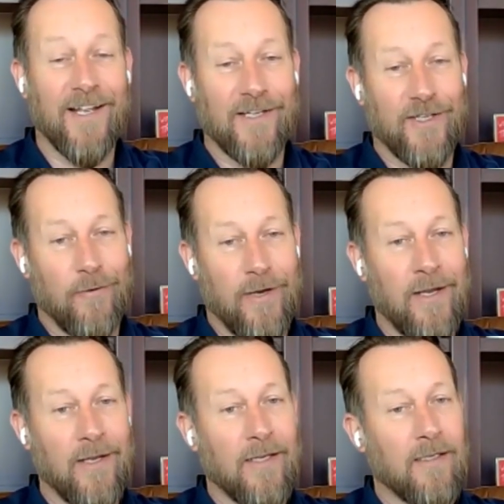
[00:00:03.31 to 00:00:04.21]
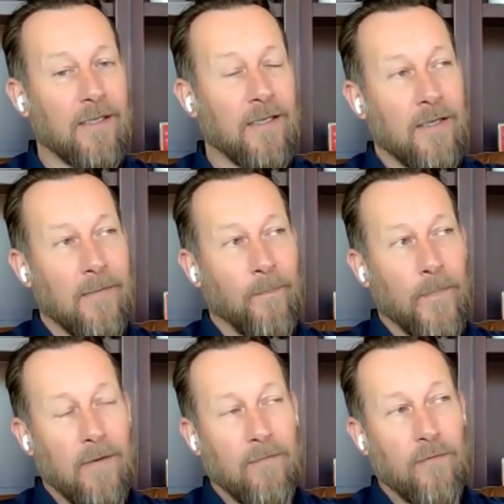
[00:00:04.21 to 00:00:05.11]
You're in,
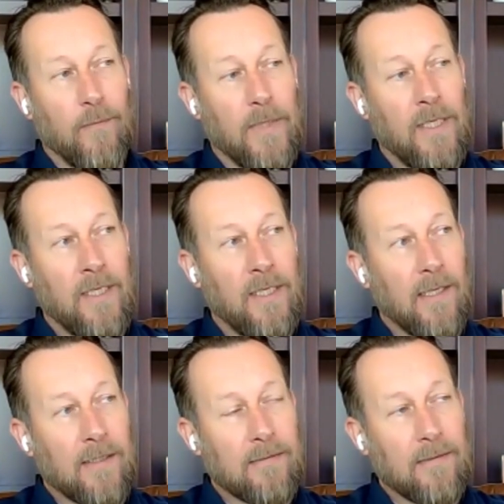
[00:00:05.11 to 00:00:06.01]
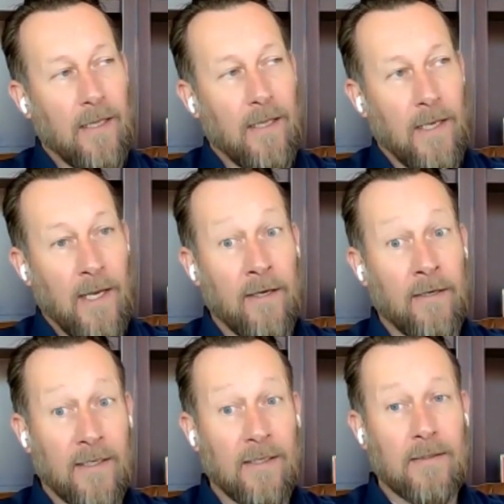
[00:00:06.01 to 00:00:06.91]
and for me, like
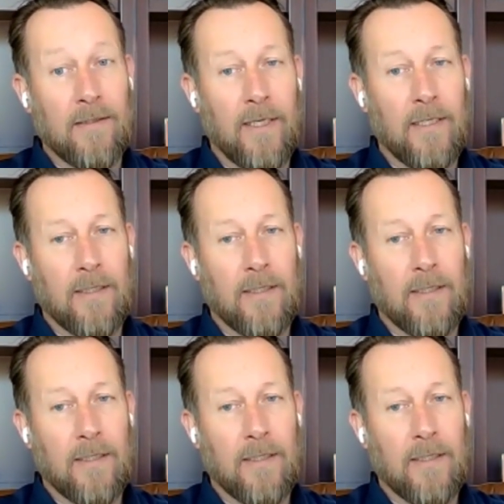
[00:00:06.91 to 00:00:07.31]
learning, right?